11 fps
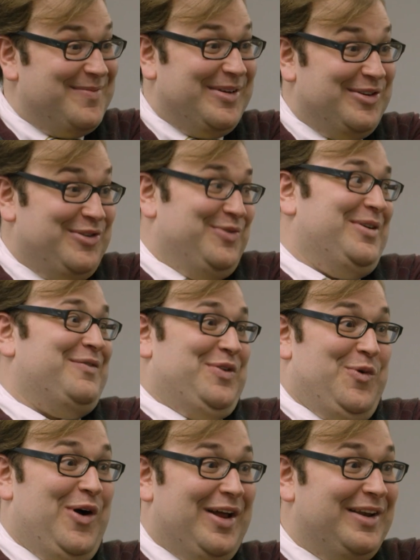I mean, you do whatever
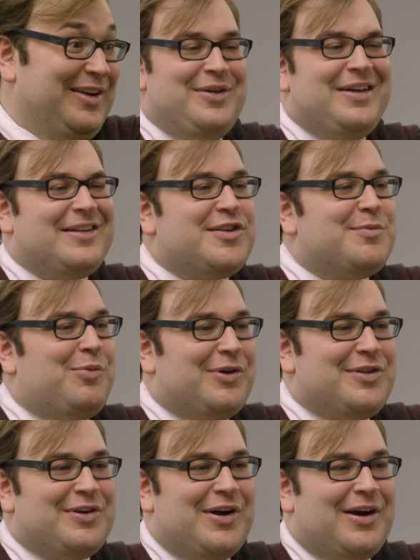you want. You get a
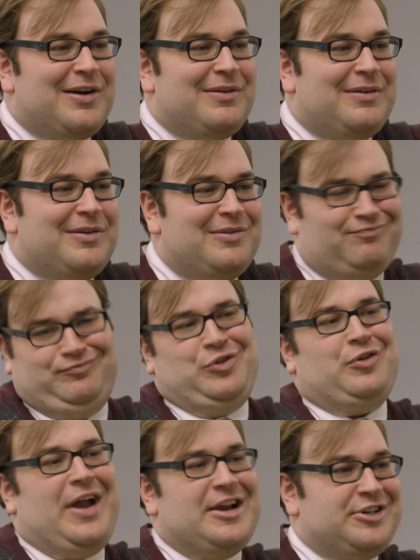sports car,
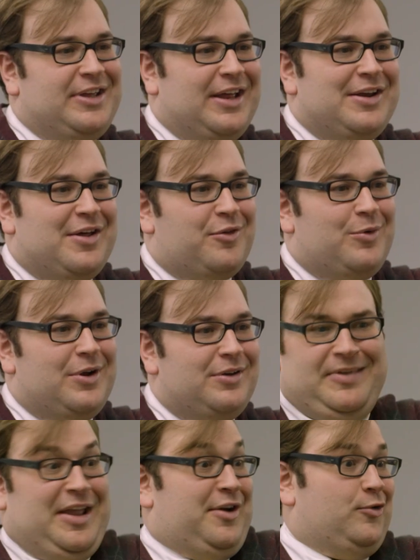crash it, get another one.
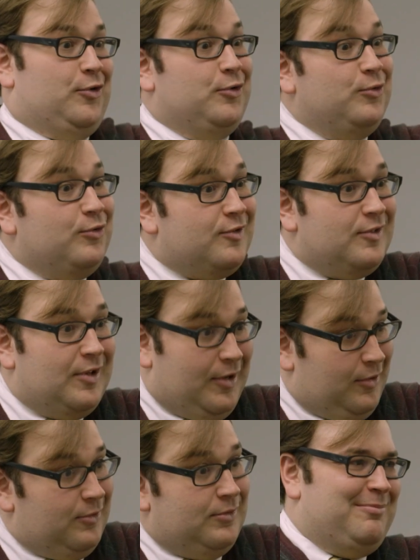Take a cruise, you
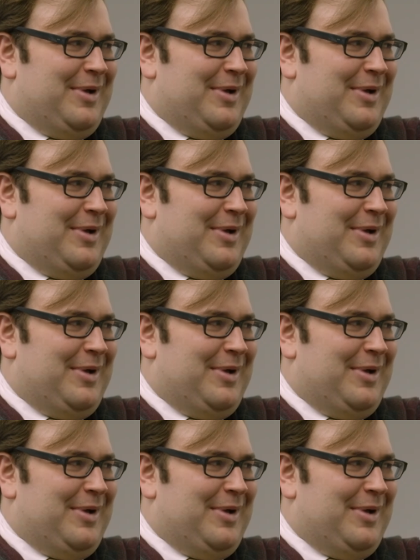know?